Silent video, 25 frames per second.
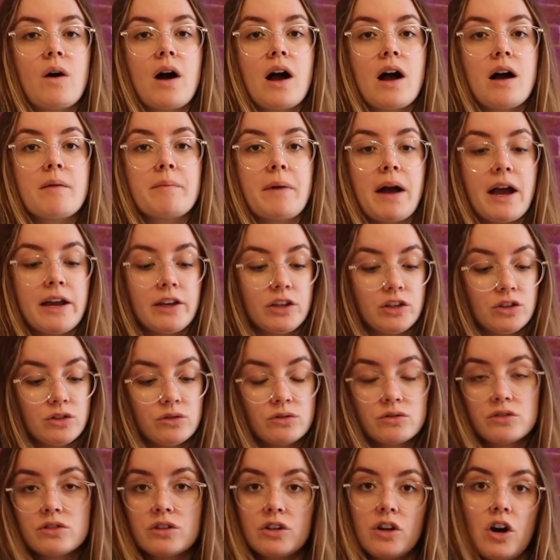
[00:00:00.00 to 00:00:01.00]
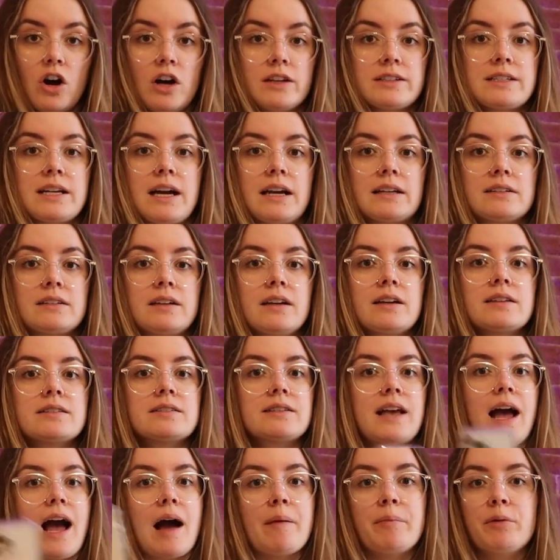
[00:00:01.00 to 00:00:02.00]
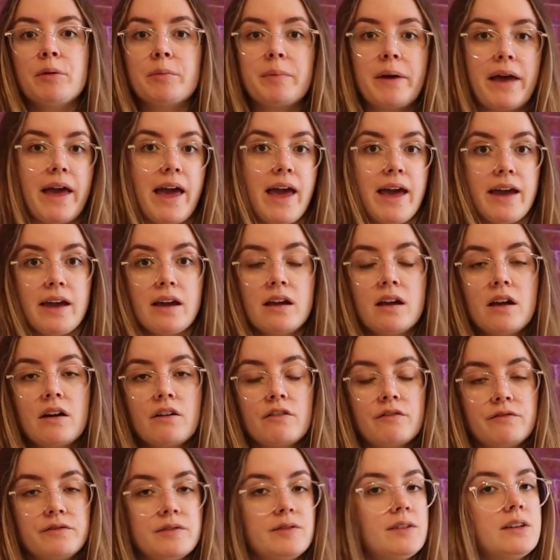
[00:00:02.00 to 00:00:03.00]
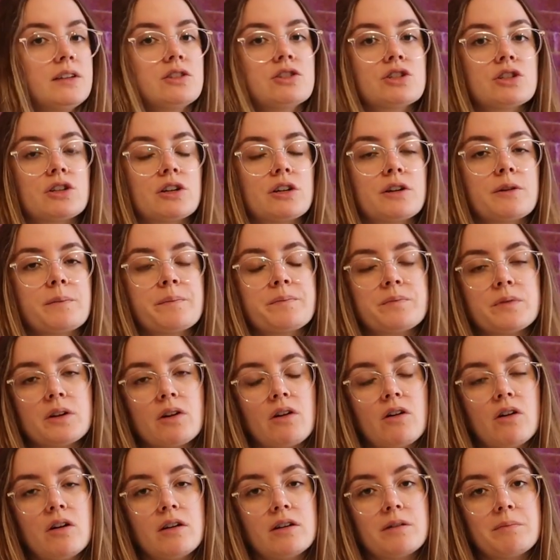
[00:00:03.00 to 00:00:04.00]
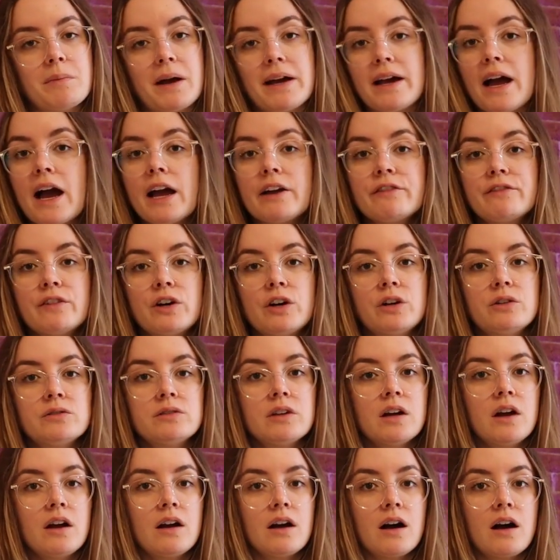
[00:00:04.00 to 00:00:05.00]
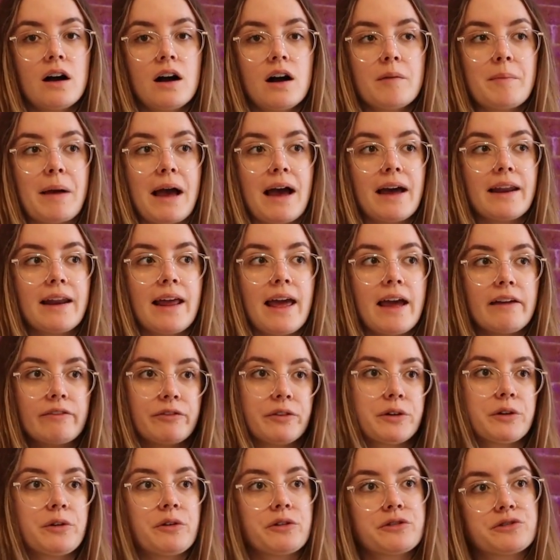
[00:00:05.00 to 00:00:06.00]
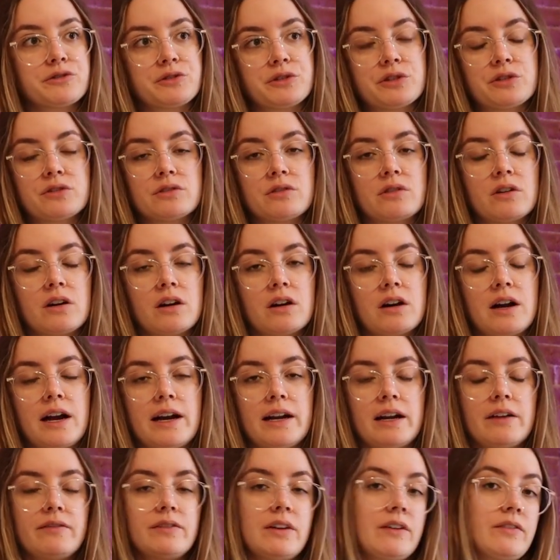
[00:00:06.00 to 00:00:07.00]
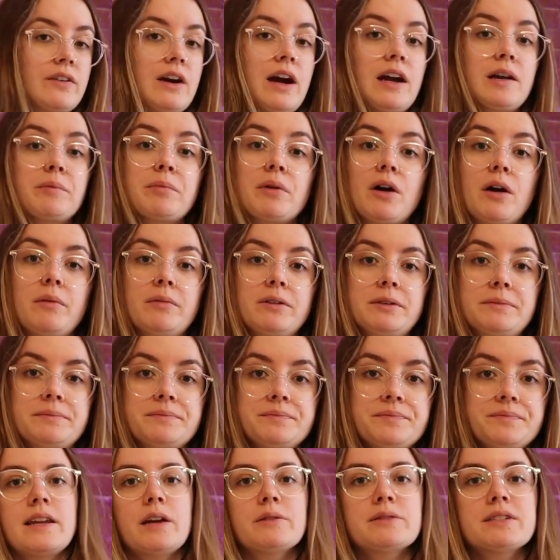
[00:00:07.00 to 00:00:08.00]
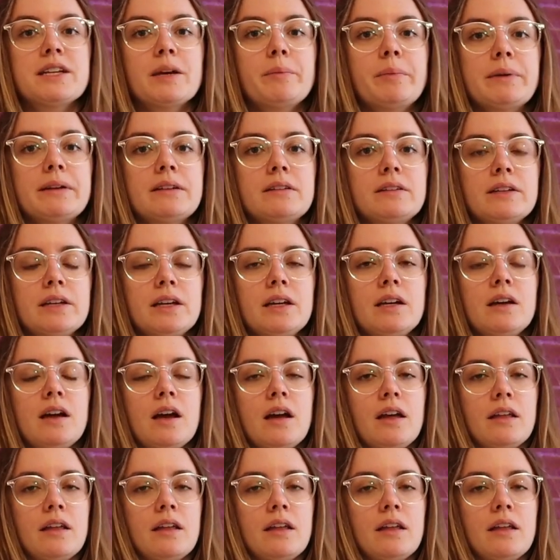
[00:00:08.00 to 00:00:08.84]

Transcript: I use the contactless Apple Pay feature on my iPhone at every grocery store, and I've never had a problem. Now, typically,